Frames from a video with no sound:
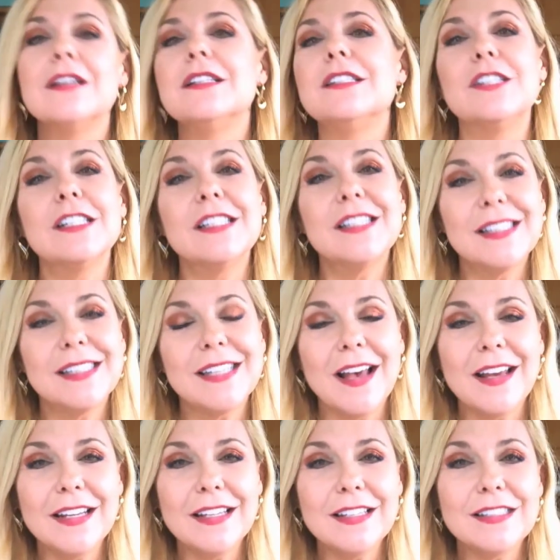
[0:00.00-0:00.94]
Just
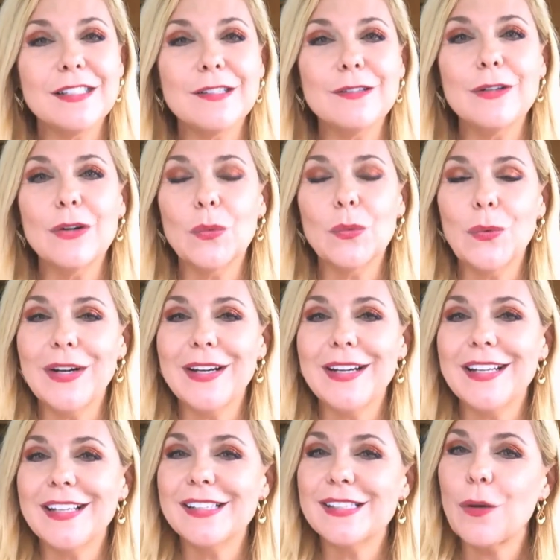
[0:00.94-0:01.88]
study, do your
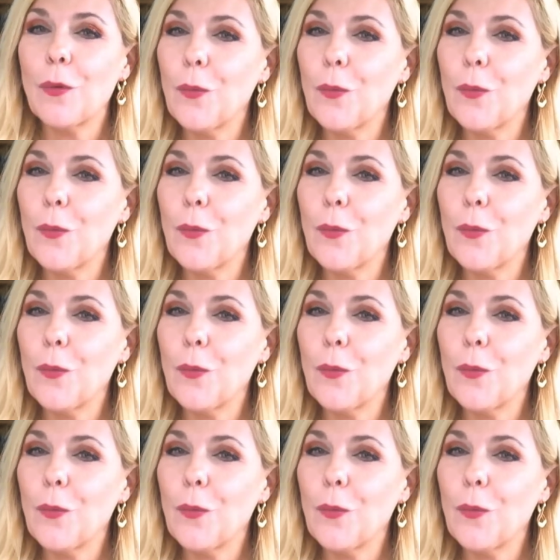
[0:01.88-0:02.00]
readings,